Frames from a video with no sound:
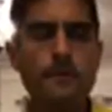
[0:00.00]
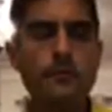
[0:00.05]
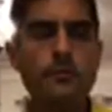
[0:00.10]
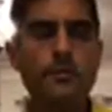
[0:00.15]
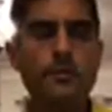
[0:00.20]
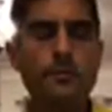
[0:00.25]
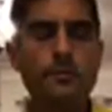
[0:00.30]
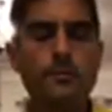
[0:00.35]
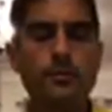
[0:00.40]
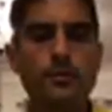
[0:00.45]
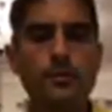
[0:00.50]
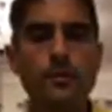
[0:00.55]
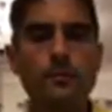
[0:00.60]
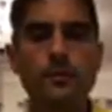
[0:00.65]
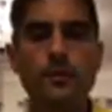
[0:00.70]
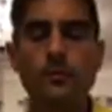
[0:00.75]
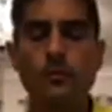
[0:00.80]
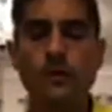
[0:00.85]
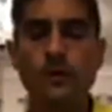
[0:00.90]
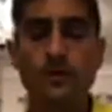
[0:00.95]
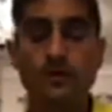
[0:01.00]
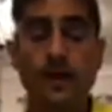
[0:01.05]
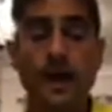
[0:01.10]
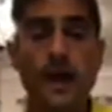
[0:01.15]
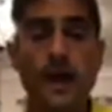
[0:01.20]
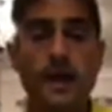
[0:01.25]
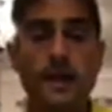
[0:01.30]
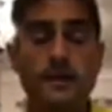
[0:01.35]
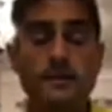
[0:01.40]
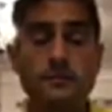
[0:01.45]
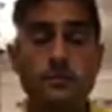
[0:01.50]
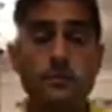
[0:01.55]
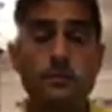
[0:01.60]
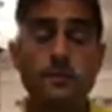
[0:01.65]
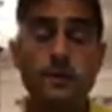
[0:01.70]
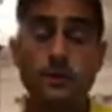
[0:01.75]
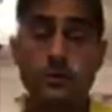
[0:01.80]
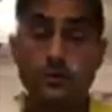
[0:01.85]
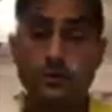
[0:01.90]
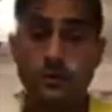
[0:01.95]
The problem with that is
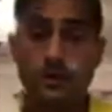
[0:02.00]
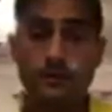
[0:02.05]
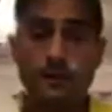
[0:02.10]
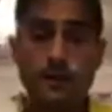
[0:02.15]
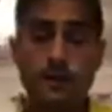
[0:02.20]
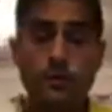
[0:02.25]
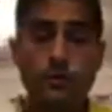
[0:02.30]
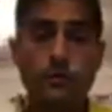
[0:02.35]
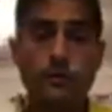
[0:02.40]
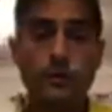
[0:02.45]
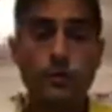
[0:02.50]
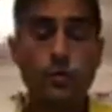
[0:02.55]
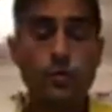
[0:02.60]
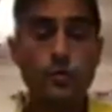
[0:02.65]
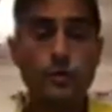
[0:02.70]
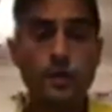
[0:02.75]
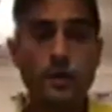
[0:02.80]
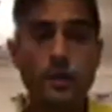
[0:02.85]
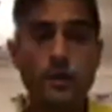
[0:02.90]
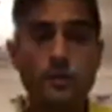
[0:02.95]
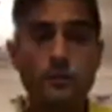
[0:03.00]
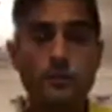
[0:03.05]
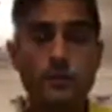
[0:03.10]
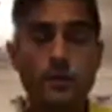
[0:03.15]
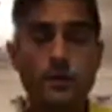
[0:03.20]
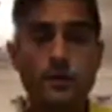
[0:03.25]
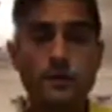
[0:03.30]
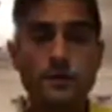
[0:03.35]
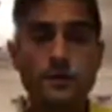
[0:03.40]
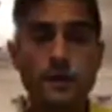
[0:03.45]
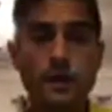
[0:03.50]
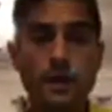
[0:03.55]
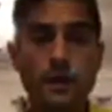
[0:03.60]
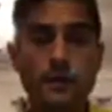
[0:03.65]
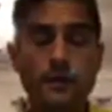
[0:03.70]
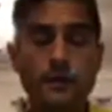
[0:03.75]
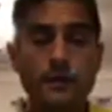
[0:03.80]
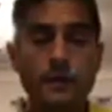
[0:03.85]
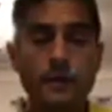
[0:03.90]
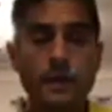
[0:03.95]
because I then got the audio book
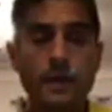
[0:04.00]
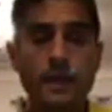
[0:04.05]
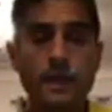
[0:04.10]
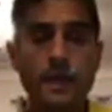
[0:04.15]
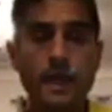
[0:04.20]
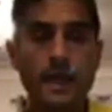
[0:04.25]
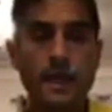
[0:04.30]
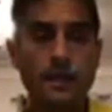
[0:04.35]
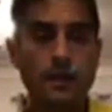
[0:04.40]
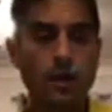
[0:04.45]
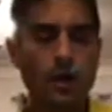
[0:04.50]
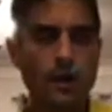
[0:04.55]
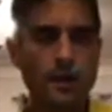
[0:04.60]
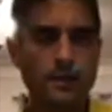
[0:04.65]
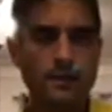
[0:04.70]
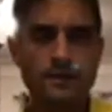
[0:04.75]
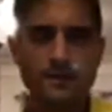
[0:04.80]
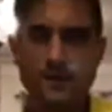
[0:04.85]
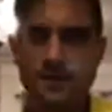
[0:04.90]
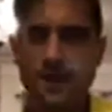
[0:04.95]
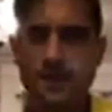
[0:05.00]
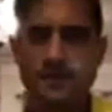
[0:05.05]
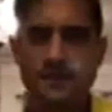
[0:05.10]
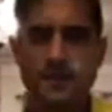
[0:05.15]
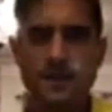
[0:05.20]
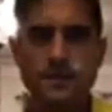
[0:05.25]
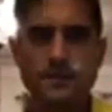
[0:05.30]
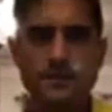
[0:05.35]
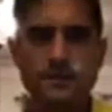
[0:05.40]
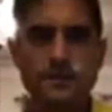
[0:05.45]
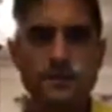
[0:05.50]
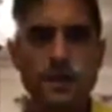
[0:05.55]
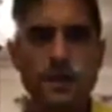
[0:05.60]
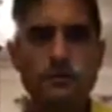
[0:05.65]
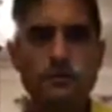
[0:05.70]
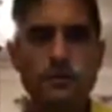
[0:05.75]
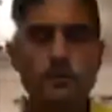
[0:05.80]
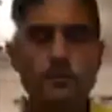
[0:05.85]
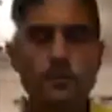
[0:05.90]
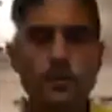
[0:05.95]
done, it kind of sets it in
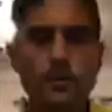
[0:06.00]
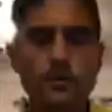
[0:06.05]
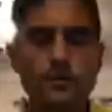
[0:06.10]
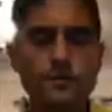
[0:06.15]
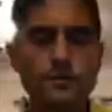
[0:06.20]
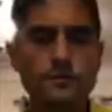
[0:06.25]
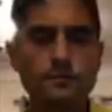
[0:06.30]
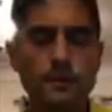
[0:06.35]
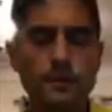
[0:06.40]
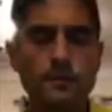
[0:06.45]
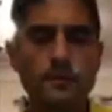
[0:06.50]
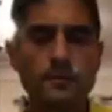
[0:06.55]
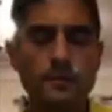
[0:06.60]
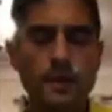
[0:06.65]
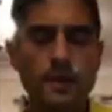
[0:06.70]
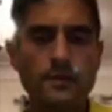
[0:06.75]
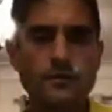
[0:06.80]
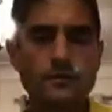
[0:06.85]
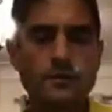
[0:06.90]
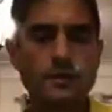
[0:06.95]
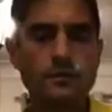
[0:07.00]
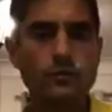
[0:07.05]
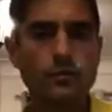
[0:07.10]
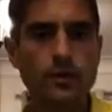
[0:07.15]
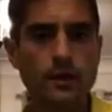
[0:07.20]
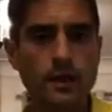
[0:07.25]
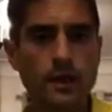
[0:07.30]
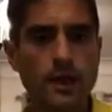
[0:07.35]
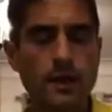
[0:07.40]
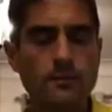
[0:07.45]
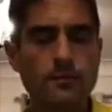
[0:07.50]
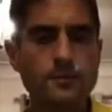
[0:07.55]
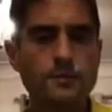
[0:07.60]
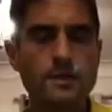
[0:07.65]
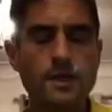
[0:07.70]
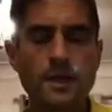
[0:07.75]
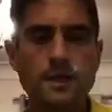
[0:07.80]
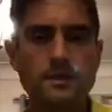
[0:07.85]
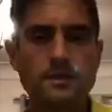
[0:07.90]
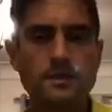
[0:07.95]
stone a bit because I didn't want to keep
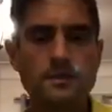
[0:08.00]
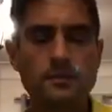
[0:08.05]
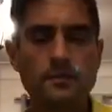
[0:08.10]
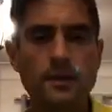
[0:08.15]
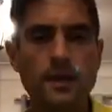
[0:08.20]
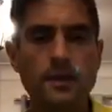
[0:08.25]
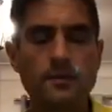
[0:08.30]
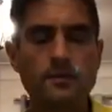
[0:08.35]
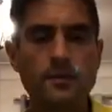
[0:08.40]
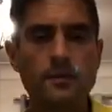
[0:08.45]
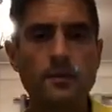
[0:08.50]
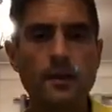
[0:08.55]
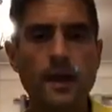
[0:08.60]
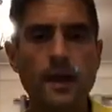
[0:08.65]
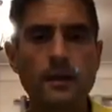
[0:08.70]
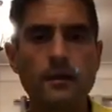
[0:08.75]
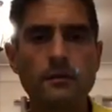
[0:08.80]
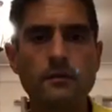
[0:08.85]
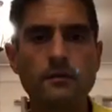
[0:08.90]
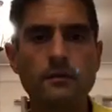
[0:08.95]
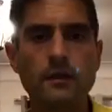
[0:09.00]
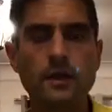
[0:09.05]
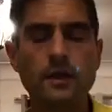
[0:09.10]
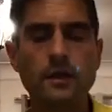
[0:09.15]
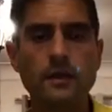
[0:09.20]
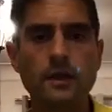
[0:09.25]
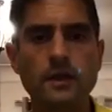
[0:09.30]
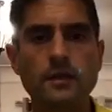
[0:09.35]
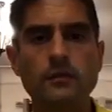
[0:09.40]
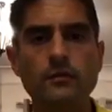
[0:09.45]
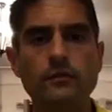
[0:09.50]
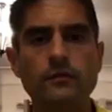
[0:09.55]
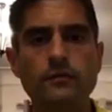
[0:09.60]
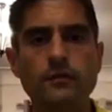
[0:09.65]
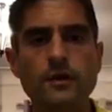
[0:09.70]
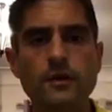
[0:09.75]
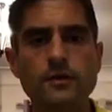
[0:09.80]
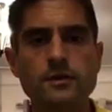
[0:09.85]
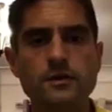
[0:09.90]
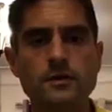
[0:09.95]
changing the paperback and the Kindle
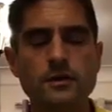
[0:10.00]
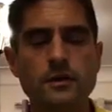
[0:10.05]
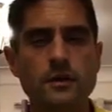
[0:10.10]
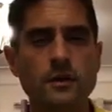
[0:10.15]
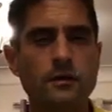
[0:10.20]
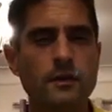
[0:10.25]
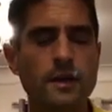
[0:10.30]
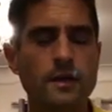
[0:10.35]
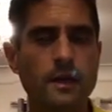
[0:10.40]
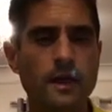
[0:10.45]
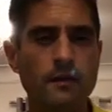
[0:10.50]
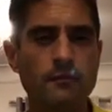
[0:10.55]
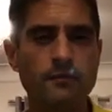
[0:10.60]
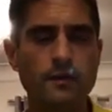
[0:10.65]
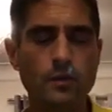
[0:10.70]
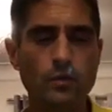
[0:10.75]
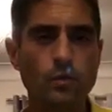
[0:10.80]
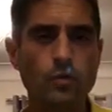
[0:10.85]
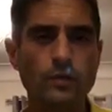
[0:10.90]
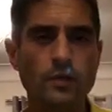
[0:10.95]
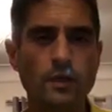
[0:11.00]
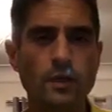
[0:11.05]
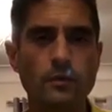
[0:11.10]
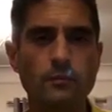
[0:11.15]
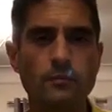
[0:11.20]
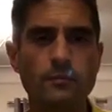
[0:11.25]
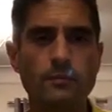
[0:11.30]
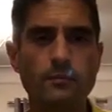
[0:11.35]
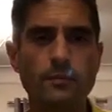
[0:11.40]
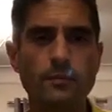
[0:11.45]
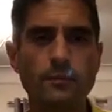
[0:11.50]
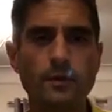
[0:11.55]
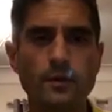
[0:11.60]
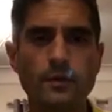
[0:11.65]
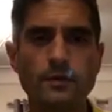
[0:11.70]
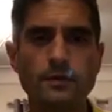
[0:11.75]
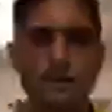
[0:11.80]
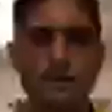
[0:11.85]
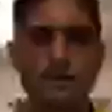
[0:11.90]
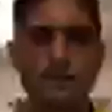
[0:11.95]
version and then have the audio
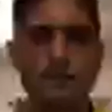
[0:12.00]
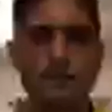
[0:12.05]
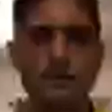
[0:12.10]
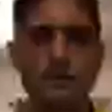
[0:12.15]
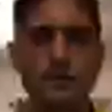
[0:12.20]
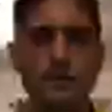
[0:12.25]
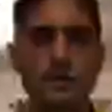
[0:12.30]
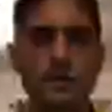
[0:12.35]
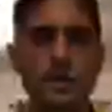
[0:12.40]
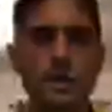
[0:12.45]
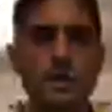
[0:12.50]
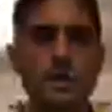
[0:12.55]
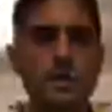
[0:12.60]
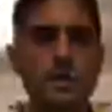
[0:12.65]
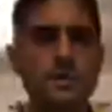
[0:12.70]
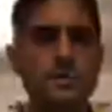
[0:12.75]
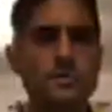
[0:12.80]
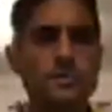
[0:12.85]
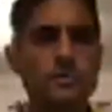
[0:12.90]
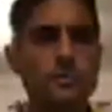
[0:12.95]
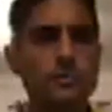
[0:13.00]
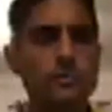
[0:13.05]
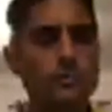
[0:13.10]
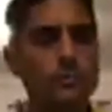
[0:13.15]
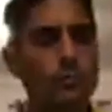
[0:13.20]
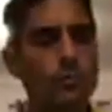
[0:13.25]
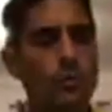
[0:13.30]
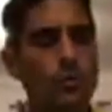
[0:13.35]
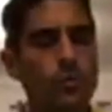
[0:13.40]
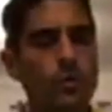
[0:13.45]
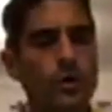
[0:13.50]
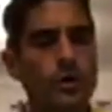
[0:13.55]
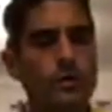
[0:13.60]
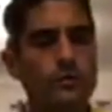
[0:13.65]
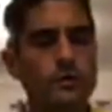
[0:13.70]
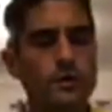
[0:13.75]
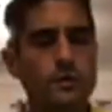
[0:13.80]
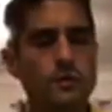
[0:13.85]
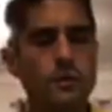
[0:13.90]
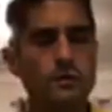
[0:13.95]
book different. So I thought, well, what I'll
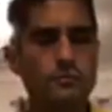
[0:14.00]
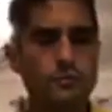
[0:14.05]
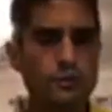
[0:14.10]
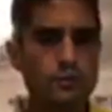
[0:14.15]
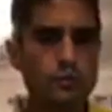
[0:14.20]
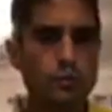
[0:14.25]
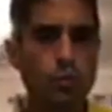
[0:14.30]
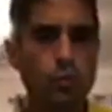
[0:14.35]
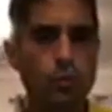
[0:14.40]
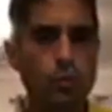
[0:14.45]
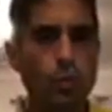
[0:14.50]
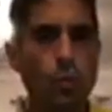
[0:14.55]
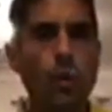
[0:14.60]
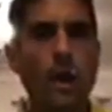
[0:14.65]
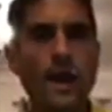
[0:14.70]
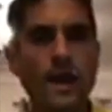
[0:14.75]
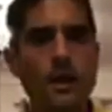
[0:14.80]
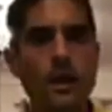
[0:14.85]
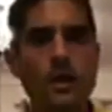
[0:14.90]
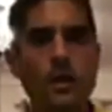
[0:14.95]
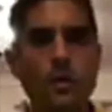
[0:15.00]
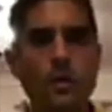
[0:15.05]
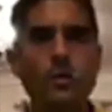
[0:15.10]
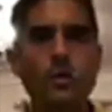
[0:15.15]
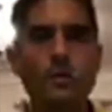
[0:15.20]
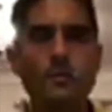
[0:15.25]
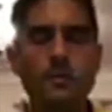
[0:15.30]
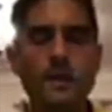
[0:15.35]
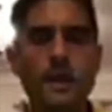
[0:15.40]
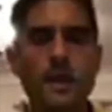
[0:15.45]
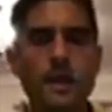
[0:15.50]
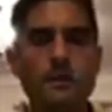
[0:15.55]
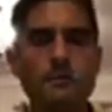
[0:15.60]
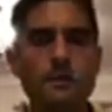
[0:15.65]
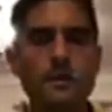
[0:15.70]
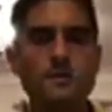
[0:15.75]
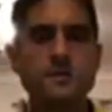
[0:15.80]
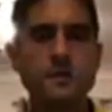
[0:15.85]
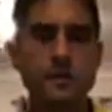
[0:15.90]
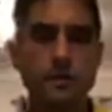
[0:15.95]
do, I'll just wait a longer
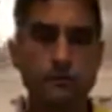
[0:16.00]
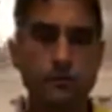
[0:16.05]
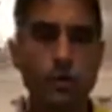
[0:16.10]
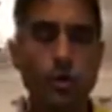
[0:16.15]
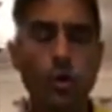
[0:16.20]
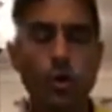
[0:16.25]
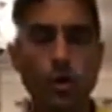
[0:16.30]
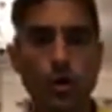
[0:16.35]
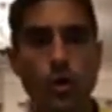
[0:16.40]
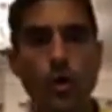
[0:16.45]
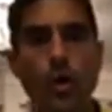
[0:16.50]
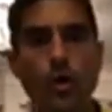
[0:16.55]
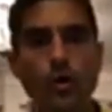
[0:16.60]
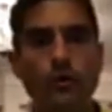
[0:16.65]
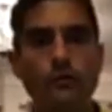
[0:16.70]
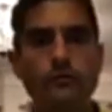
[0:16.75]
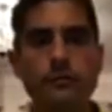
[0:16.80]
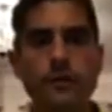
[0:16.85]
period till I've got a lot of